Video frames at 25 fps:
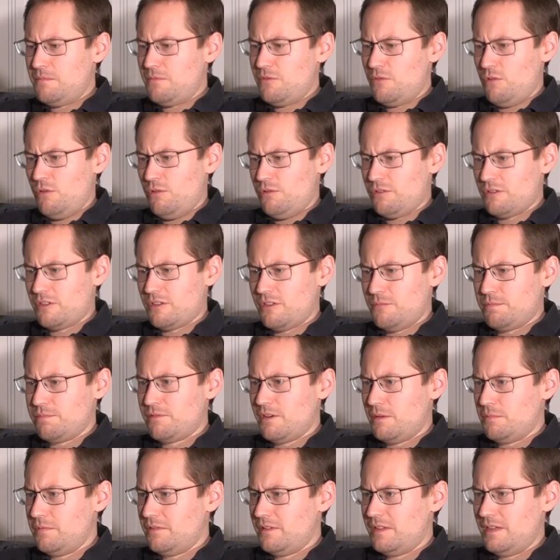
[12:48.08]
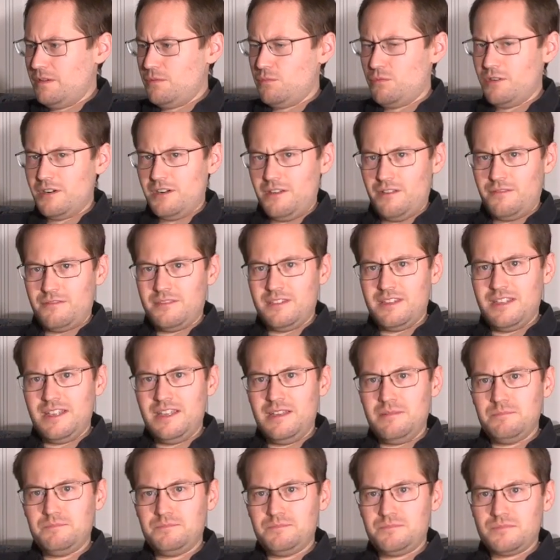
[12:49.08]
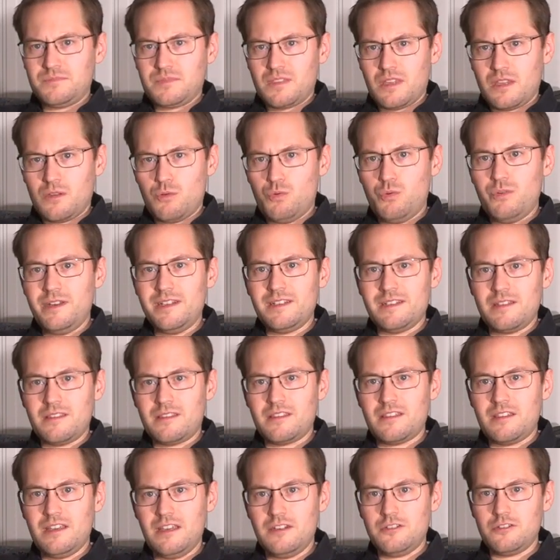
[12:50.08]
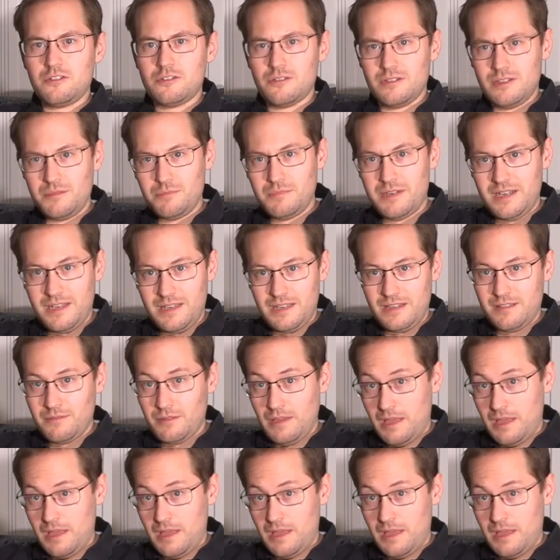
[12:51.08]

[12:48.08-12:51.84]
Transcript: also probably one of the quintessential in my,